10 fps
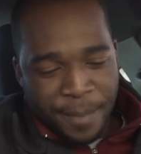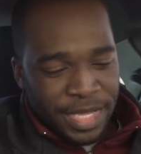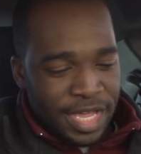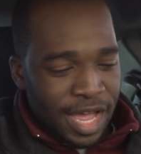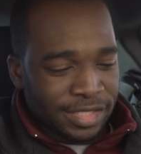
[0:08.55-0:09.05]

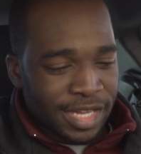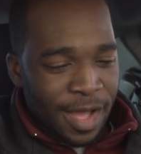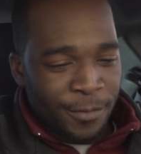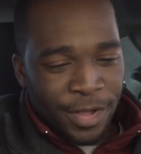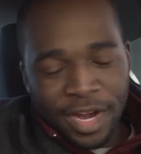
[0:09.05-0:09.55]
because
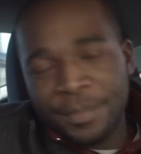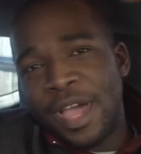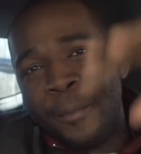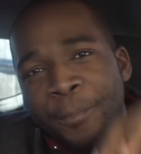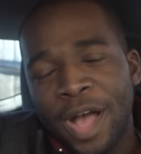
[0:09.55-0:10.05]
we're gonna
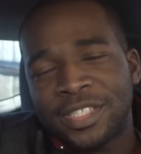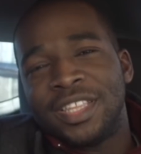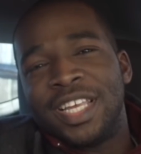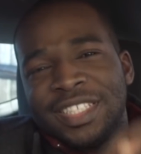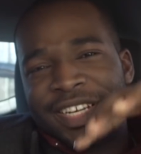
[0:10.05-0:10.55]
be
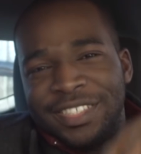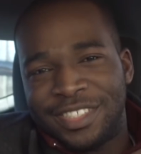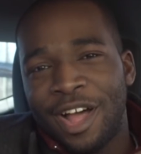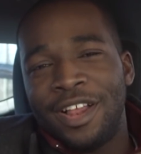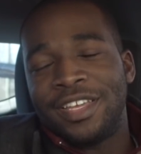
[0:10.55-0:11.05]
unboxing this and
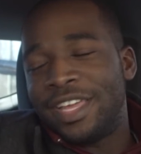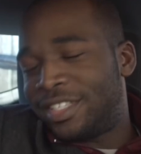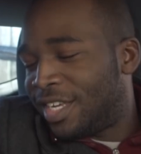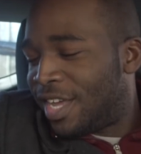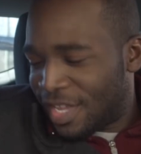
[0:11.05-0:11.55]
installing
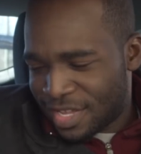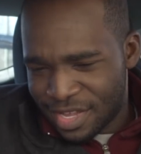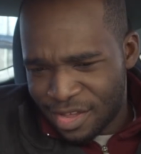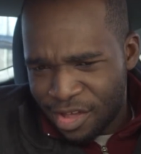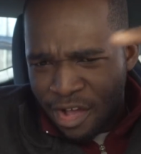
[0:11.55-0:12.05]
it
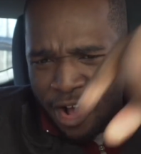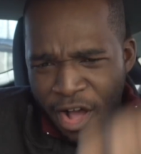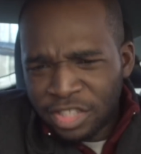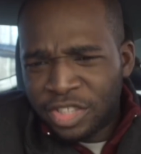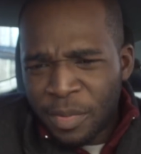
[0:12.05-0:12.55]

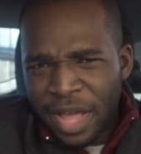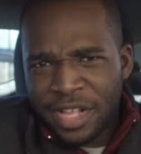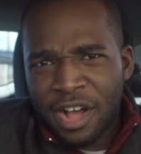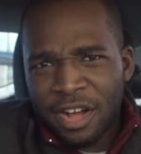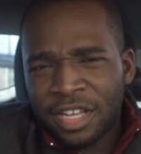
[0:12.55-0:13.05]
onto my
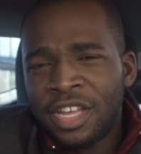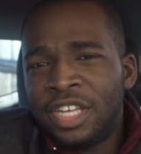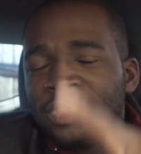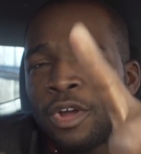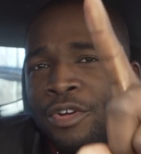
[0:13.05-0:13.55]
car.
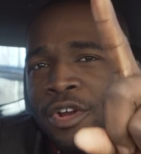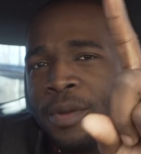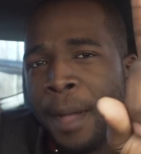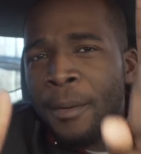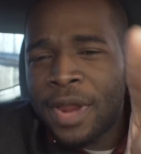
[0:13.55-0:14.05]
So
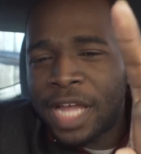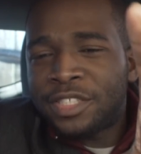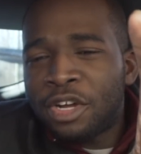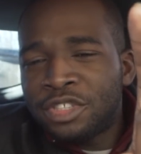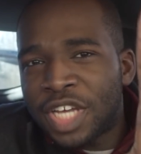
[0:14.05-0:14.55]
remember when I
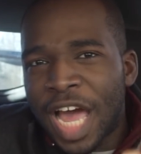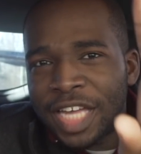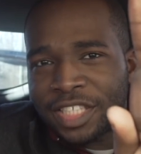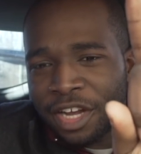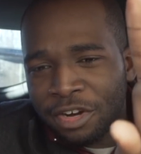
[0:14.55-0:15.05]
told you
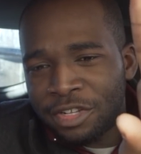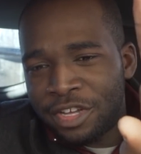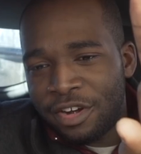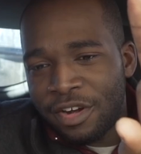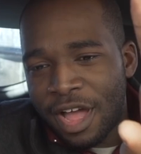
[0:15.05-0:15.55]
guys
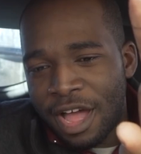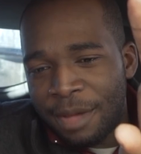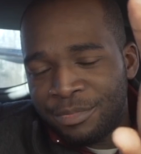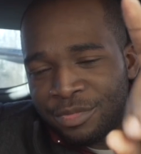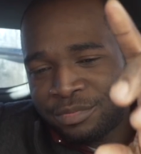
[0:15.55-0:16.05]
earlier,
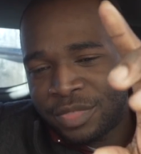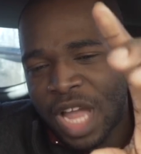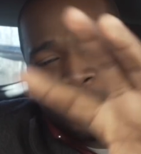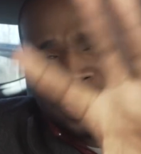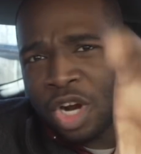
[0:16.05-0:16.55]
I'm
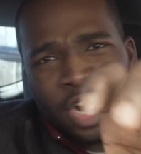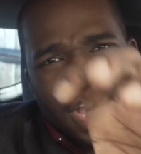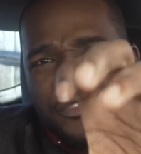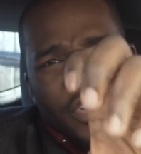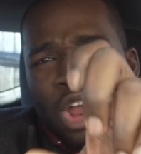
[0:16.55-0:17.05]
not sure
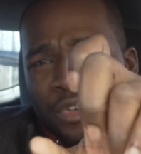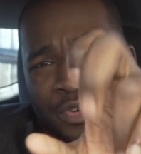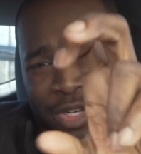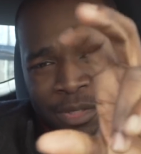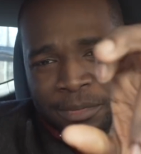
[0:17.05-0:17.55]
if all of
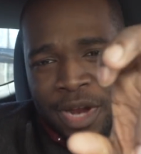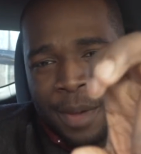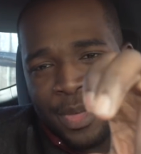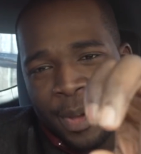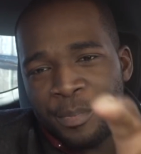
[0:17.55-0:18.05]
you were
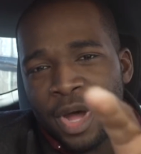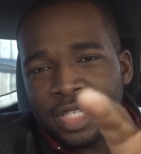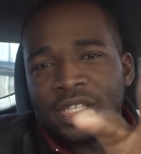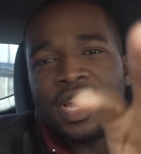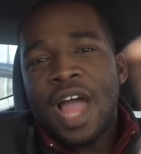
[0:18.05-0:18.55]
subscribed then,
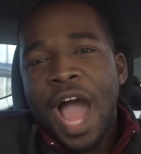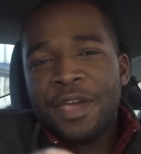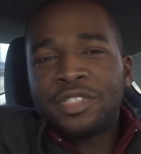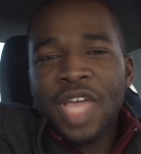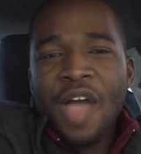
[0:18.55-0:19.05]
but I
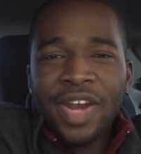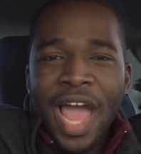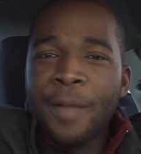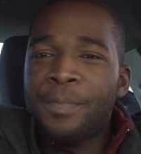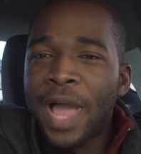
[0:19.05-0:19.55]
used to have an
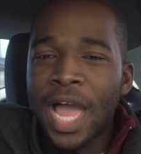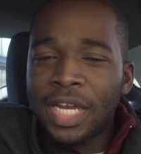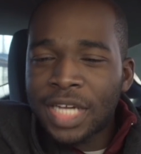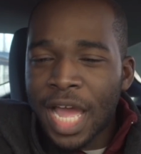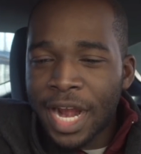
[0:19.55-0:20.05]

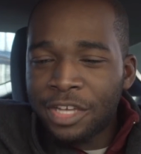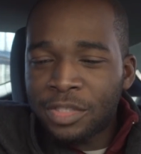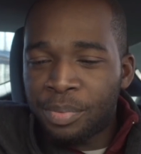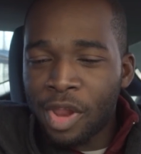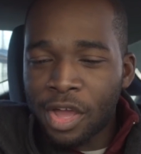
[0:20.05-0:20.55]
iPad and I used
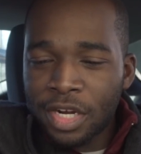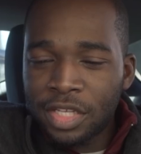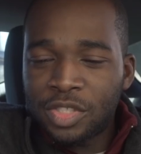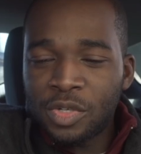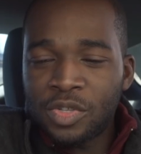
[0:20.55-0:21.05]
to plug it
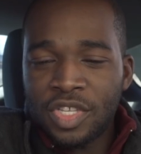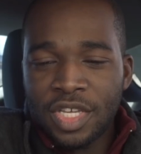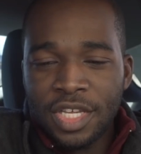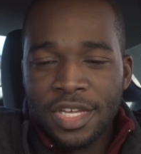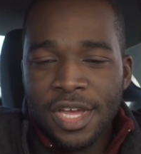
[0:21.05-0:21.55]
into
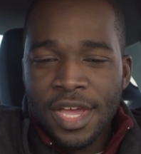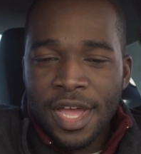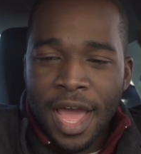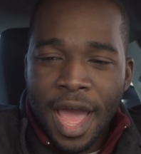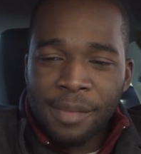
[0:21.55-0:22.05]
the
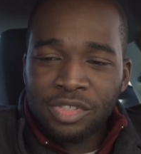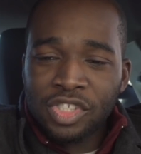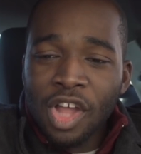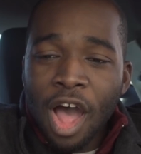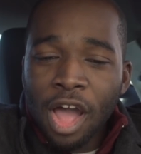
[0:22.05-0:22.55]

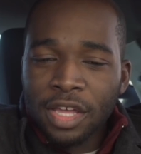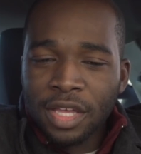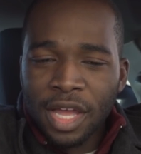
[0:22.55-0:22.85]
stock